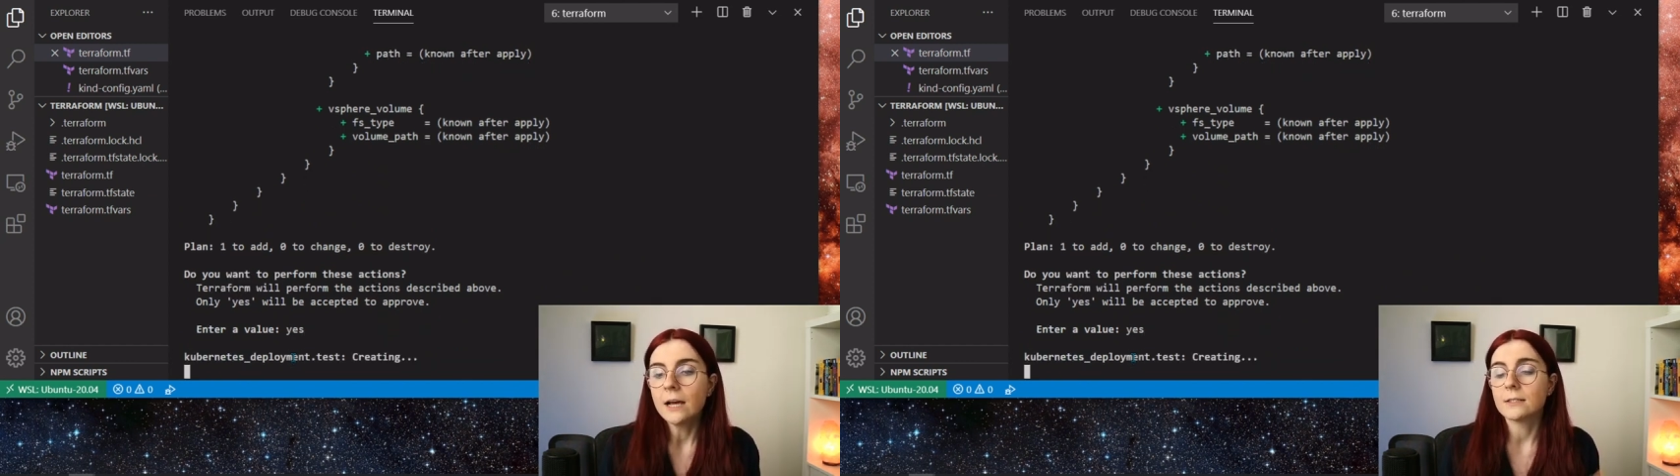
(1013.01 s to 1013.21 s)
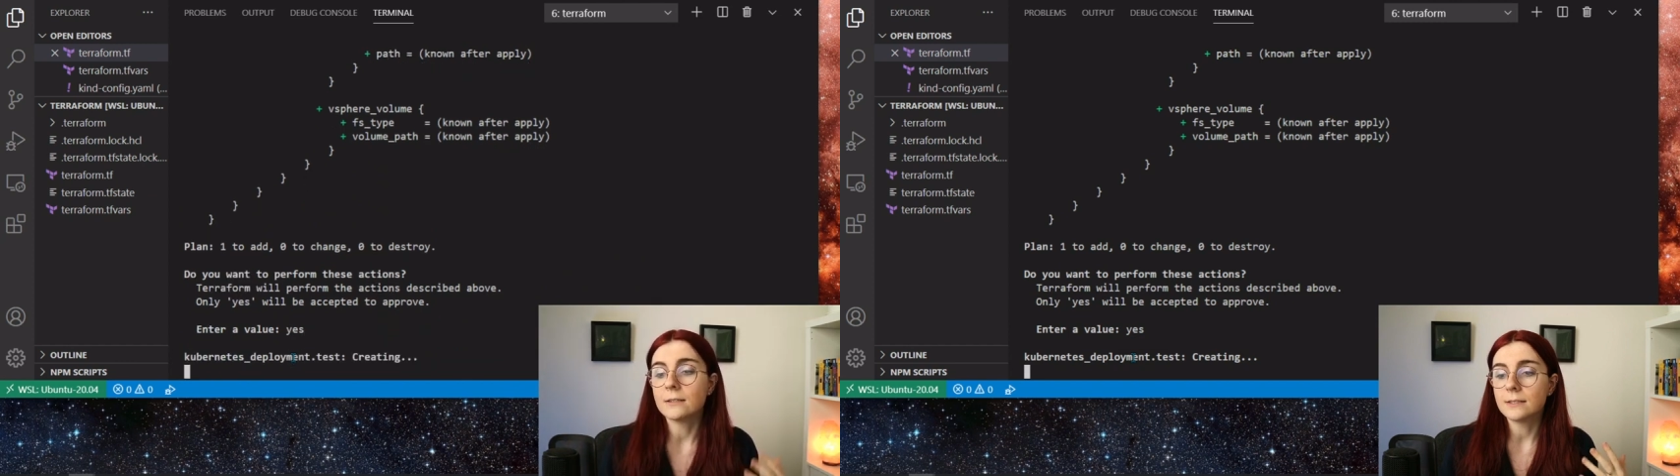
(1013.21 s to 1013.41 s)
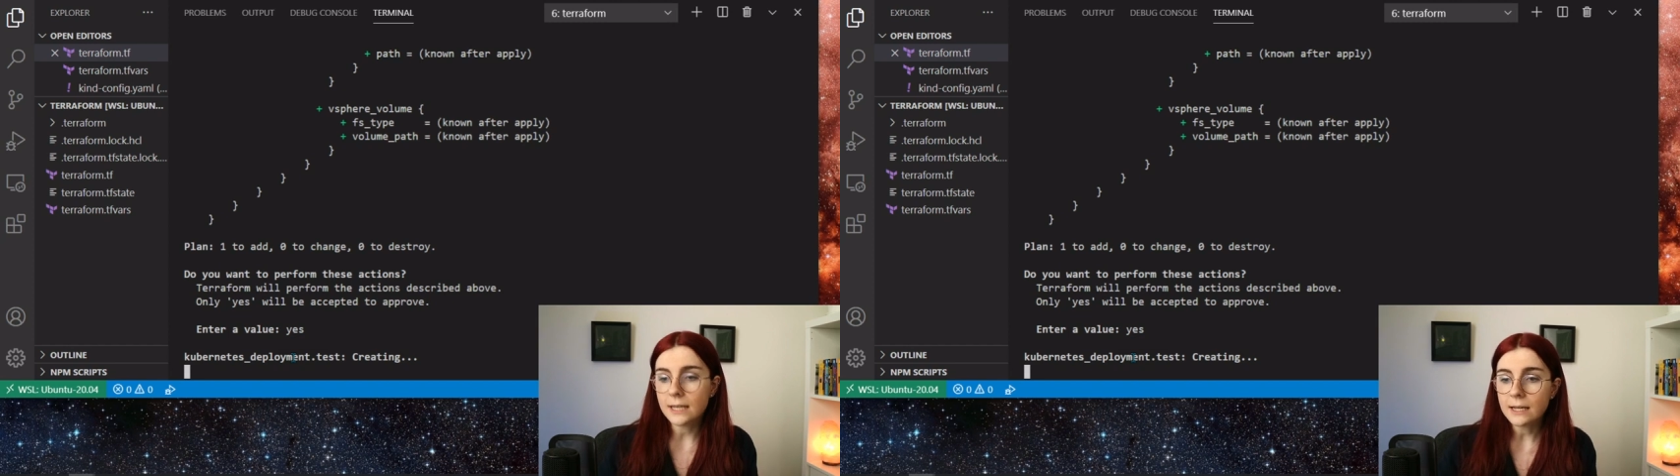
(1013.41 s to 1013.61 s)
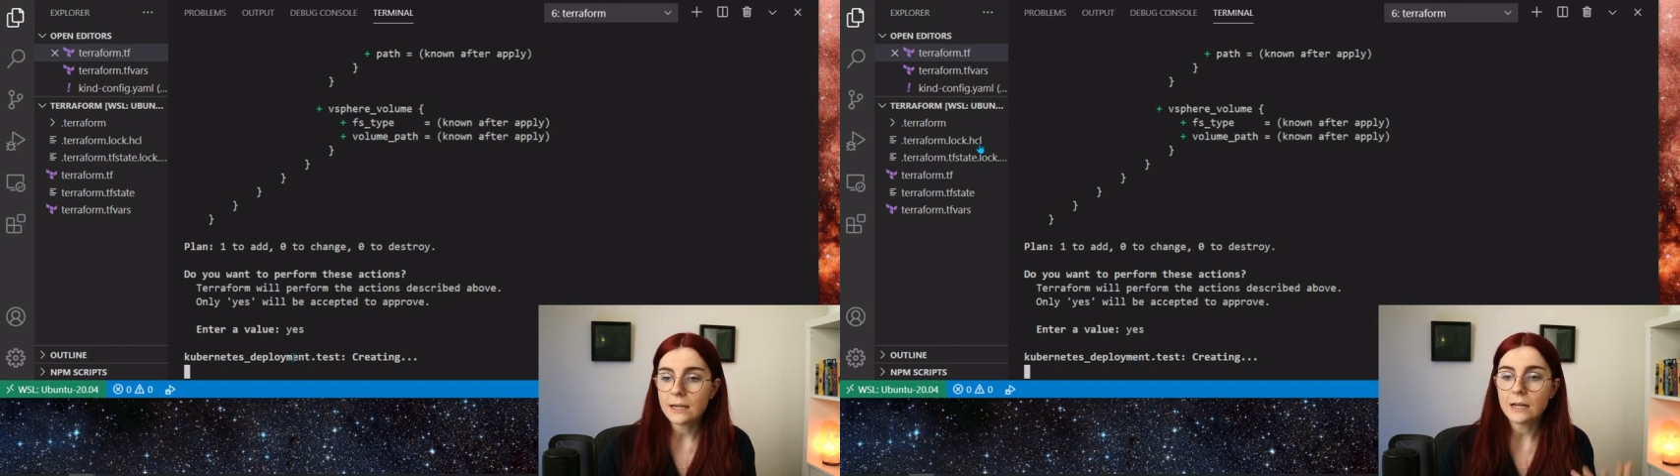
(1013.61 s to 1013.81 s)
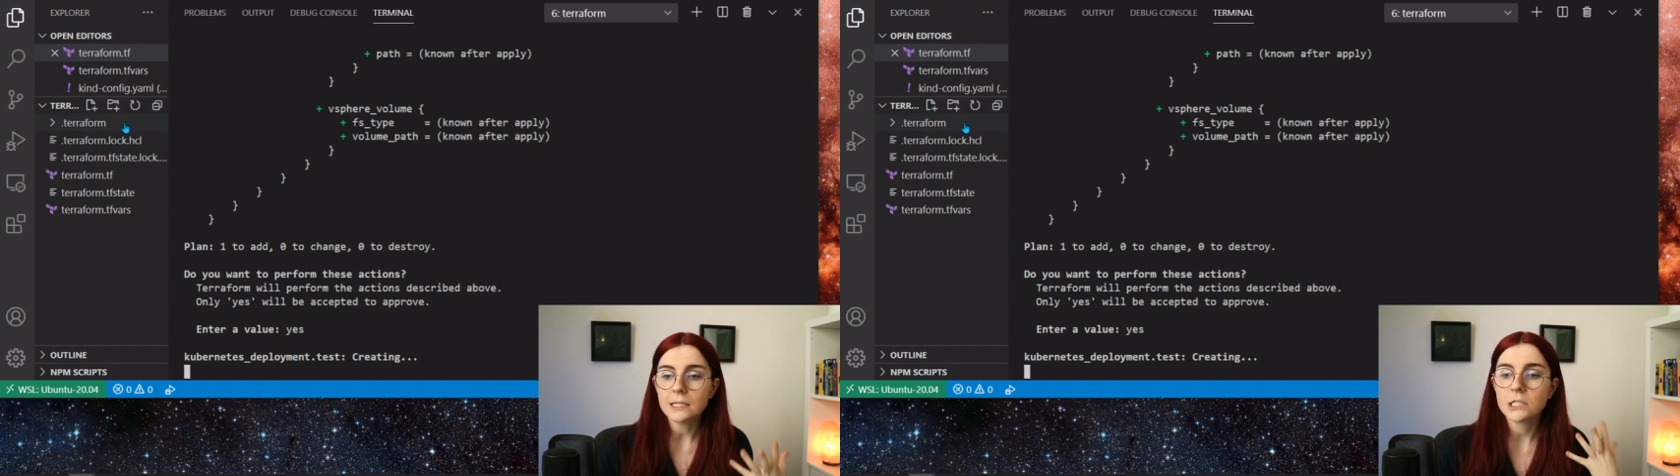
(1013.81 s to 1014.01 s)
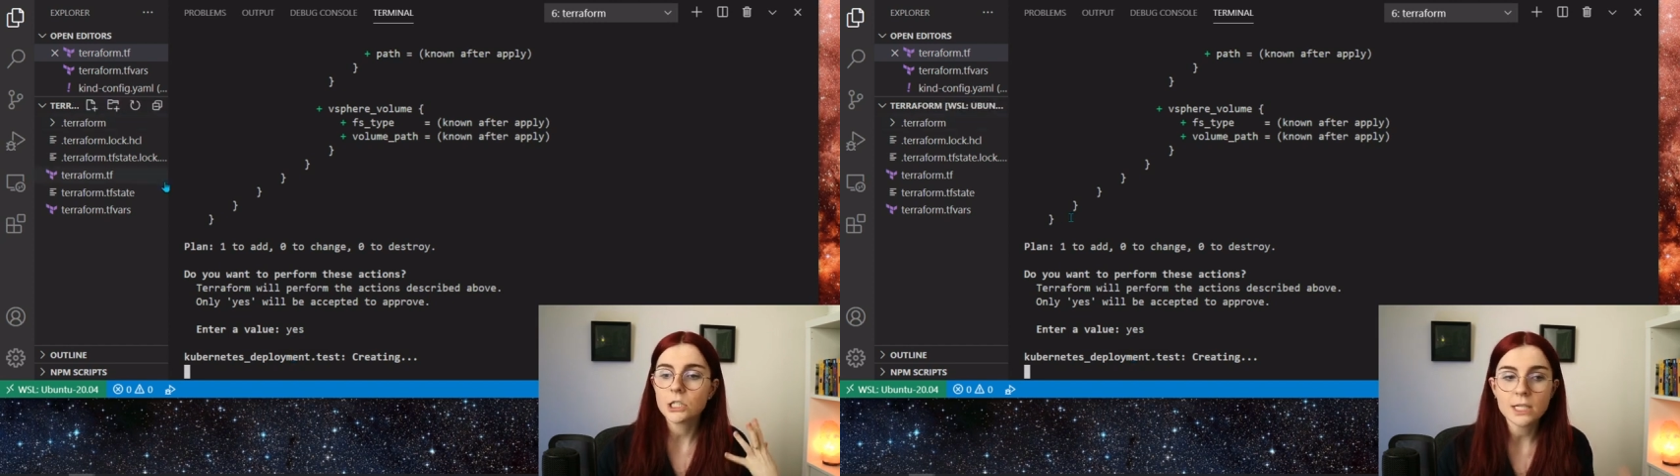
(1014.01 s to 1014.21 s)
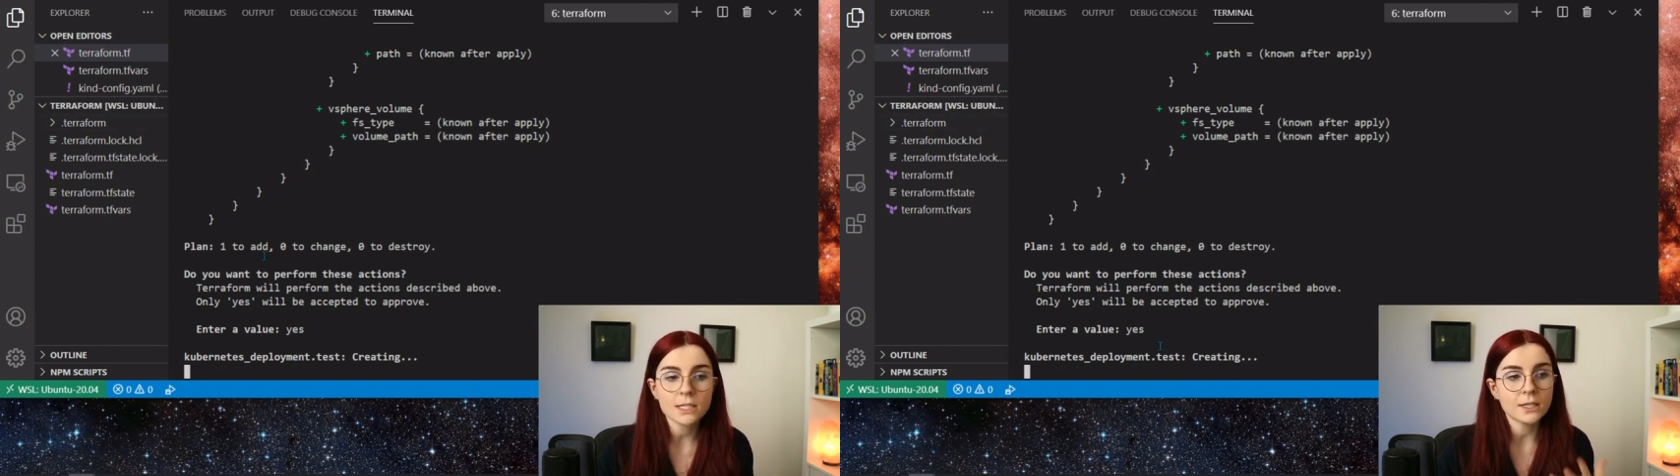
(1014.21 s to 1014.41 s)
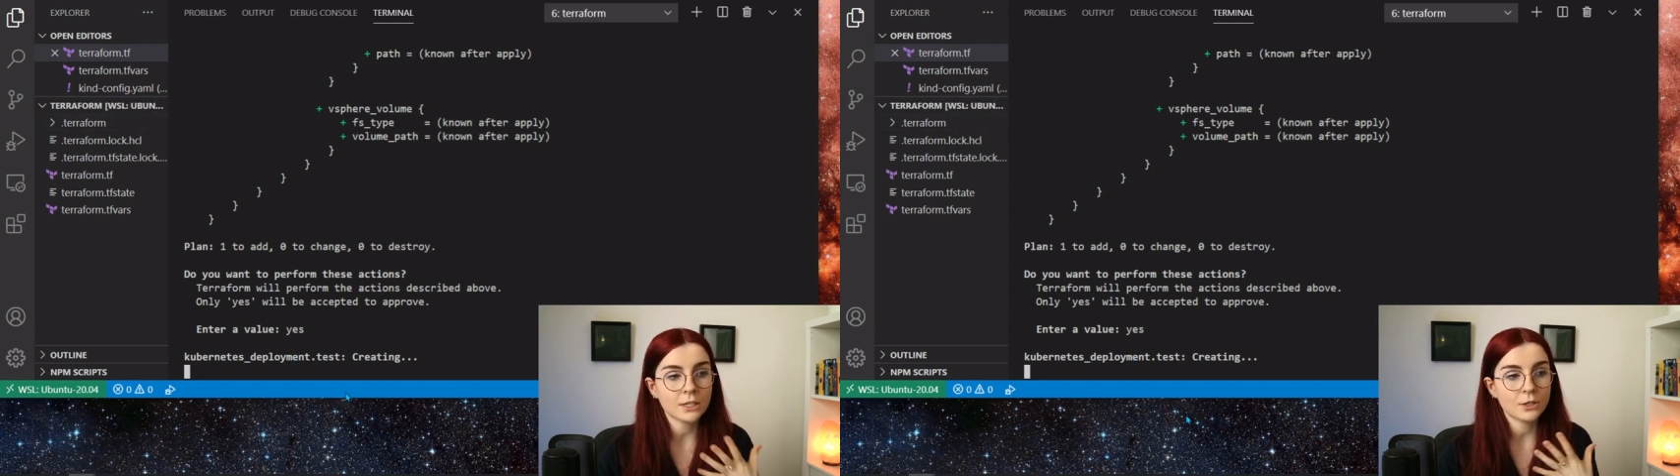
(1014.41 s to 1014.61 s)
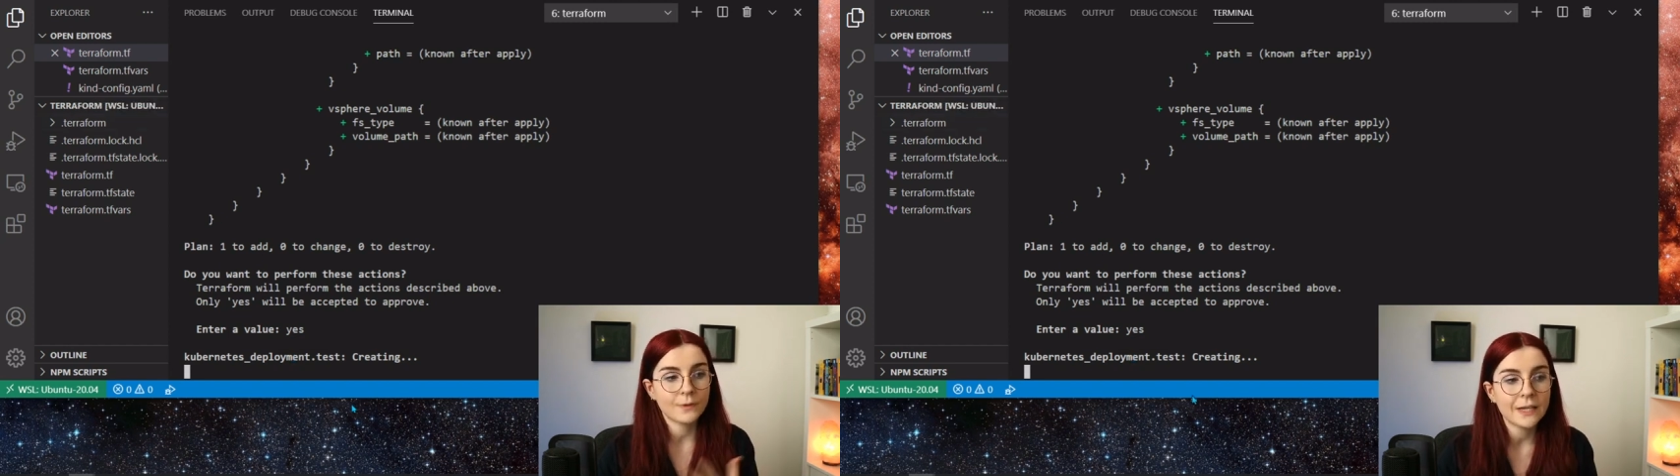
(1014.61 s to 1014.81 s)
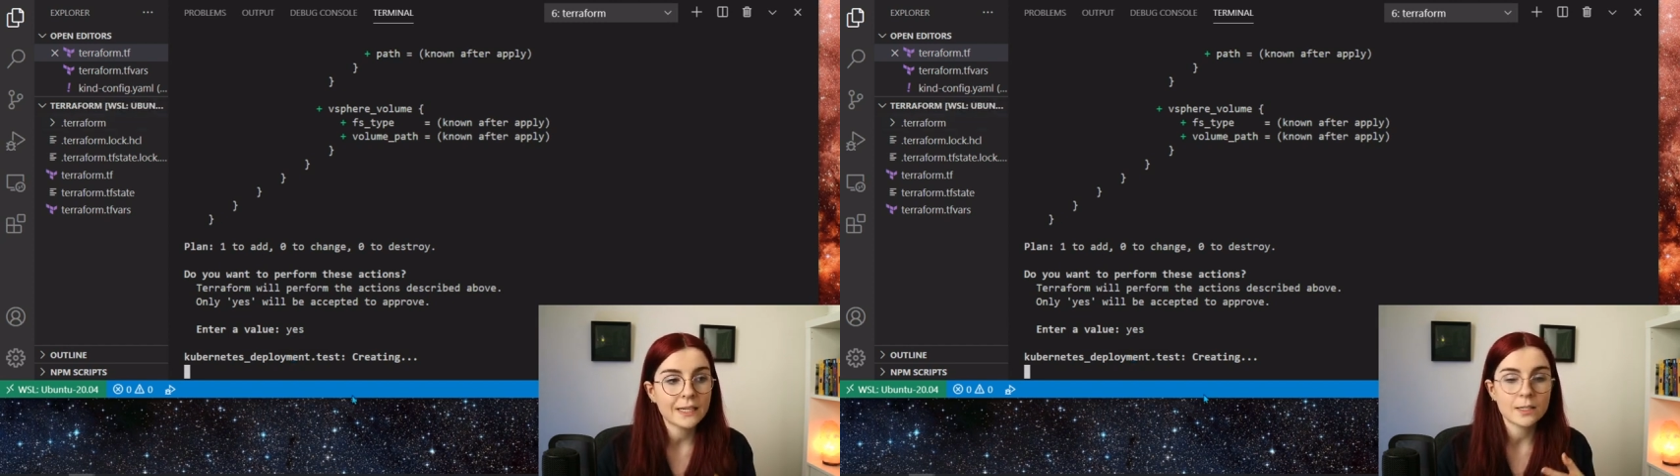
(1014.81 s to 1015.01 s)
So see, now it's just going to
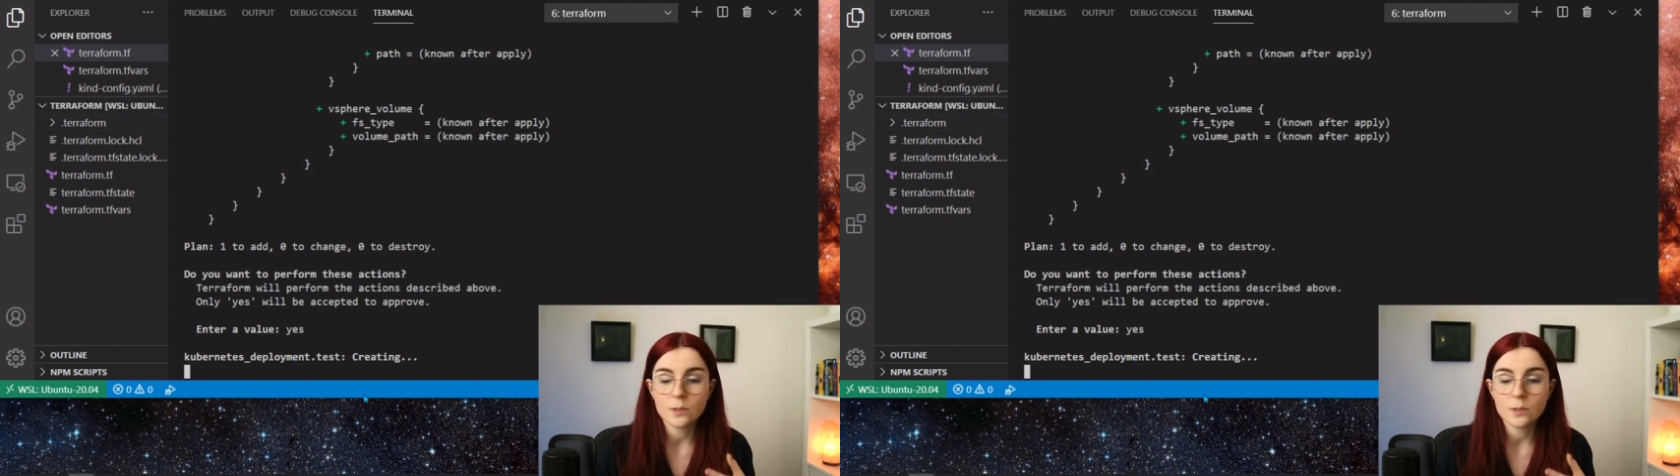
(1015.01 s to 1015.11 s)
create the